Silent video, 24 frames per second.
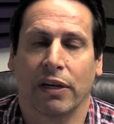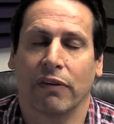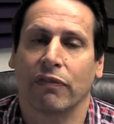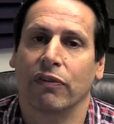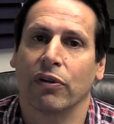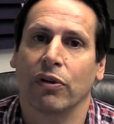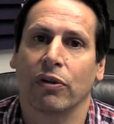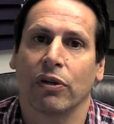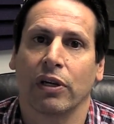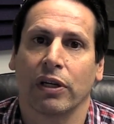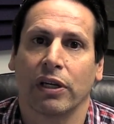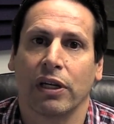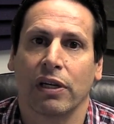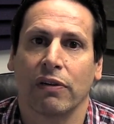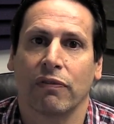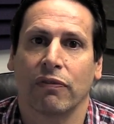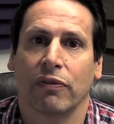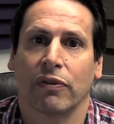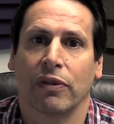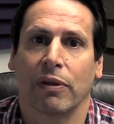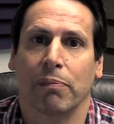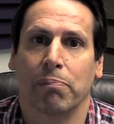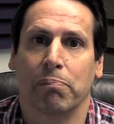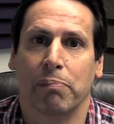If you're looking
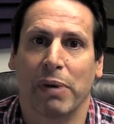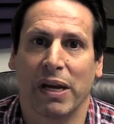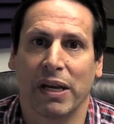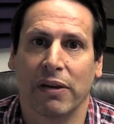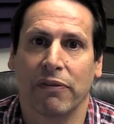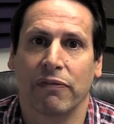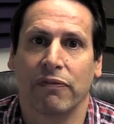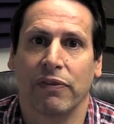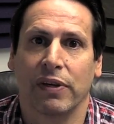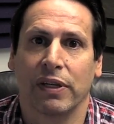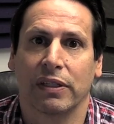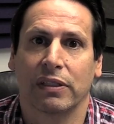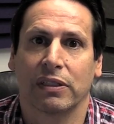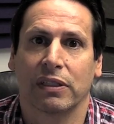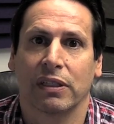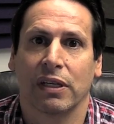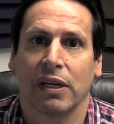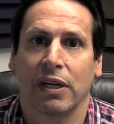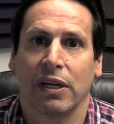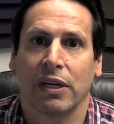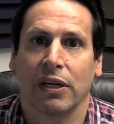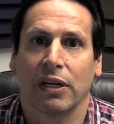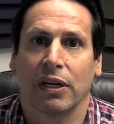for the benefits